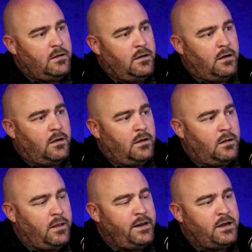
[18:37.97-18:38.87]
a
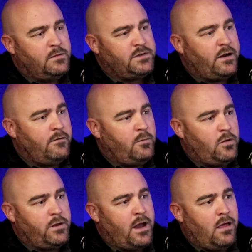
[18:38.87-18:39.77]
lady comes out of a
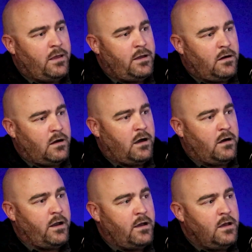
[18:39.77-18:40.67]
bowling alley in our
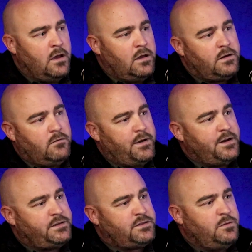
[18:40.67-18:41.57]
area to
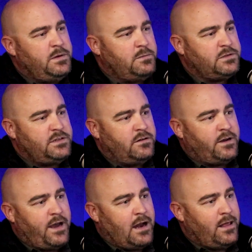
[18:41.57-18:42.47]
witness 2 people stealing a
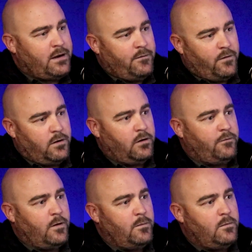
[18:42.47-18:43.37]
catalytic converter
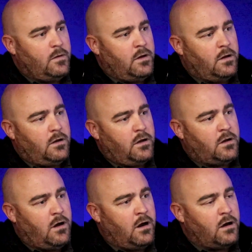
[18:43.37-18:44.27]
from a
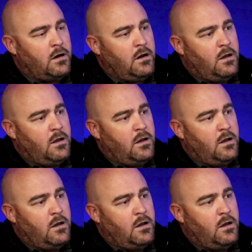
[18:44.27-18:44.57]
car